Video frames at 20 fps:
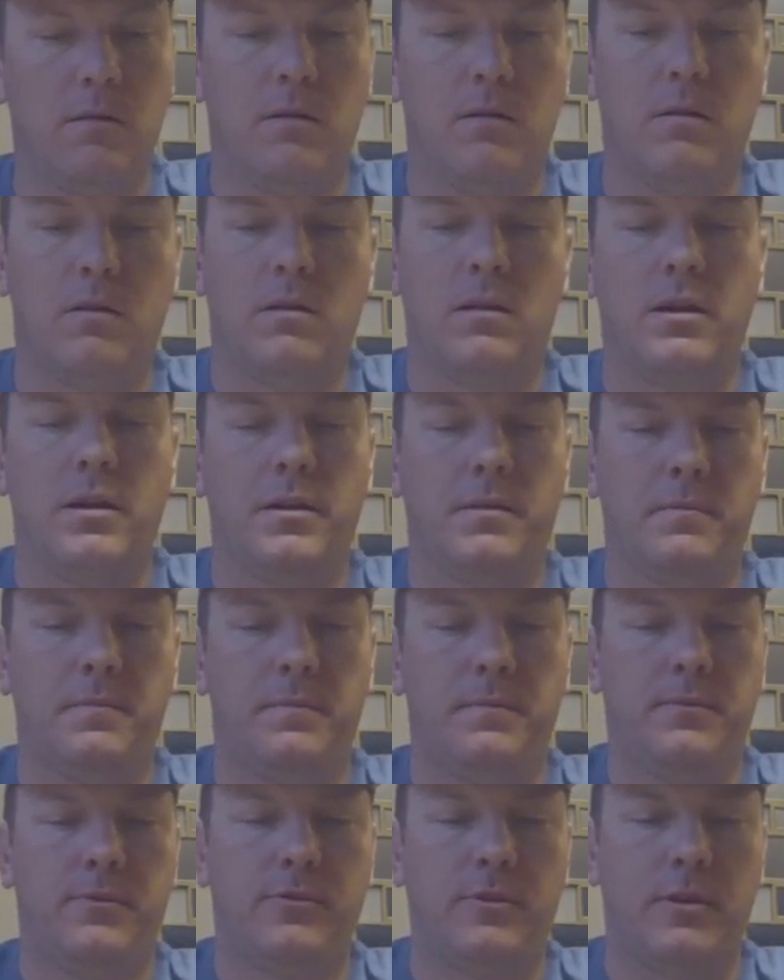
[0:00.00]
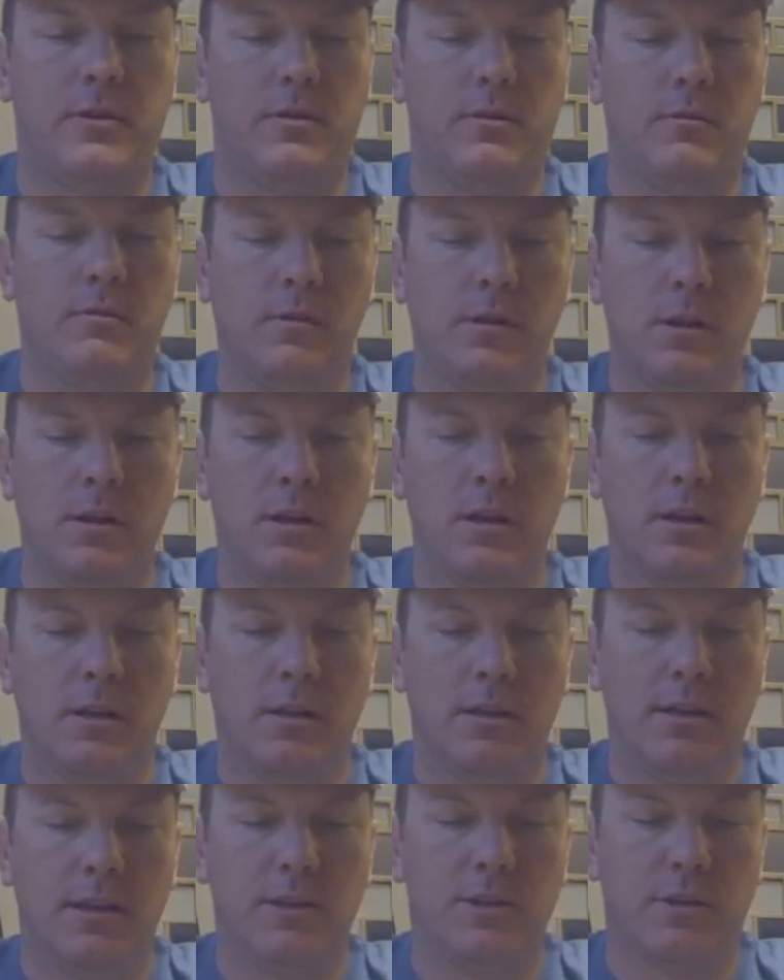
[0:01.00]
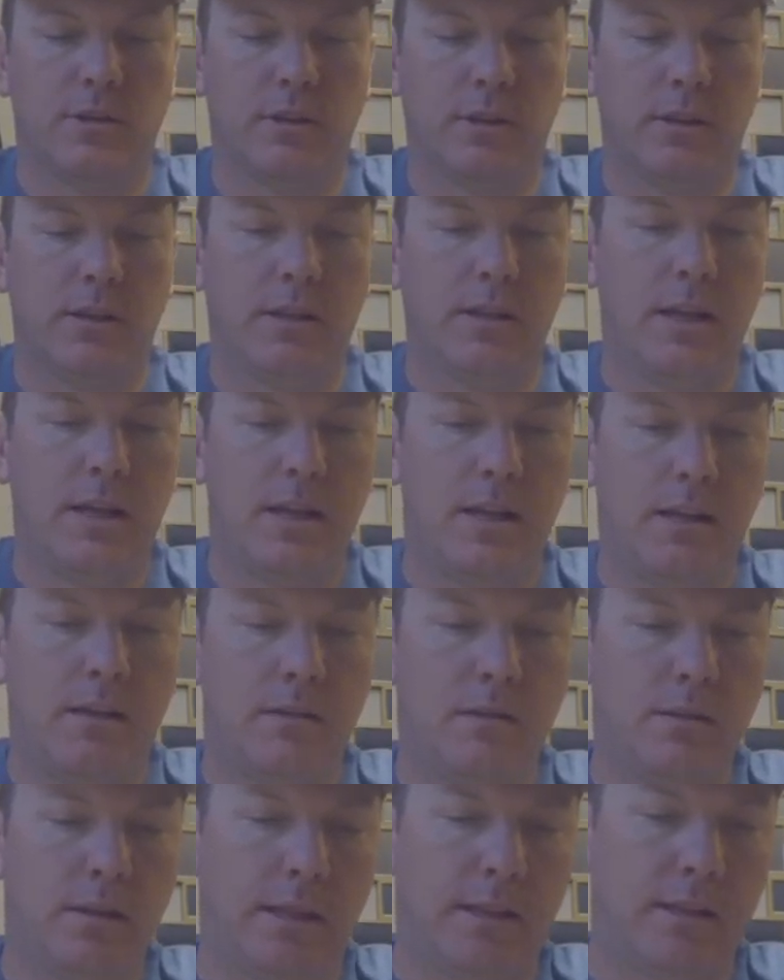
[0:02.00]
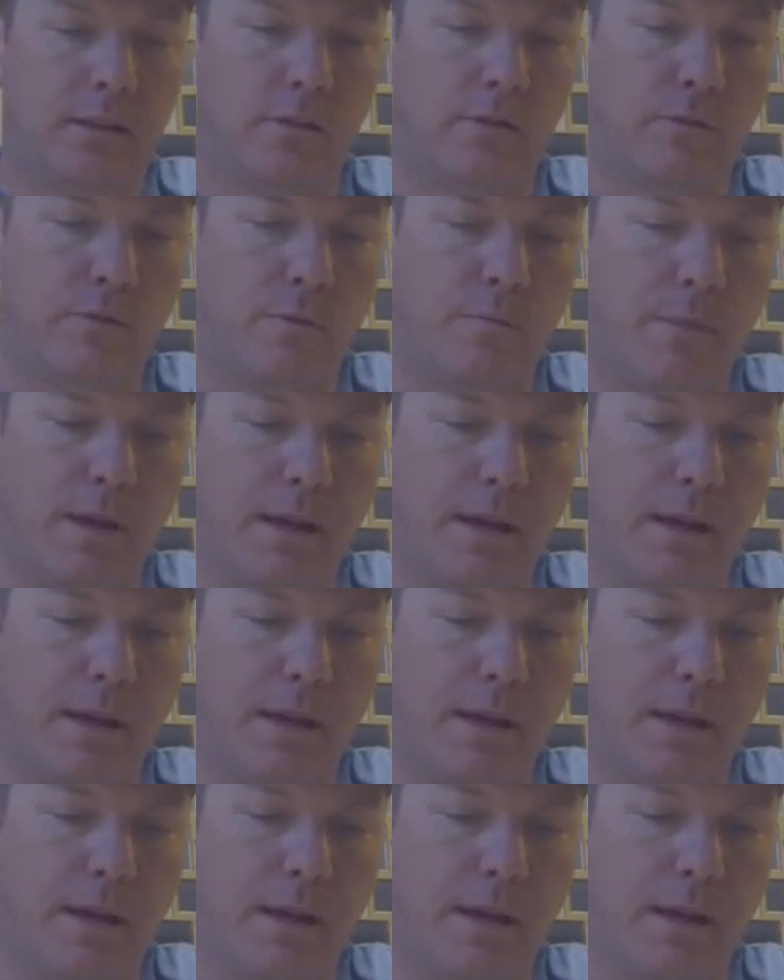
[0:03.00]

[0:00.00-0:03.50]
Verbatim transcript: All right, so these are little uh, like little swim